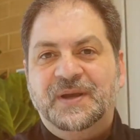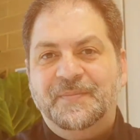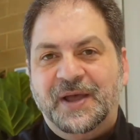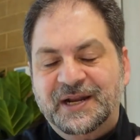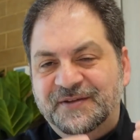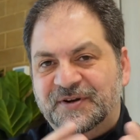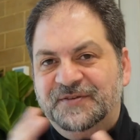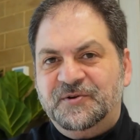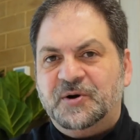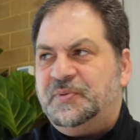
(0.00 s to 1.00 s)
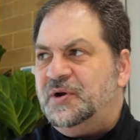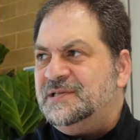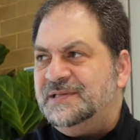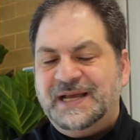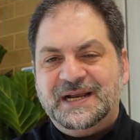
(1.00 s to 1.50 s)
even if you're a
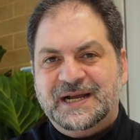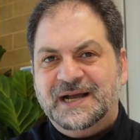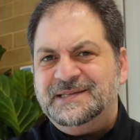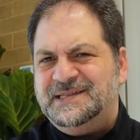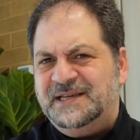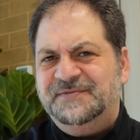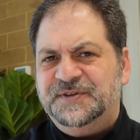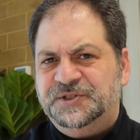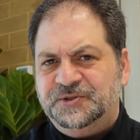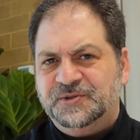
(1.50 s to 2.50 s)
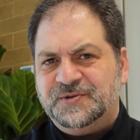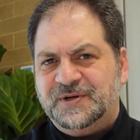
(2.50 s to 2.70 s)
person that can't see visuals,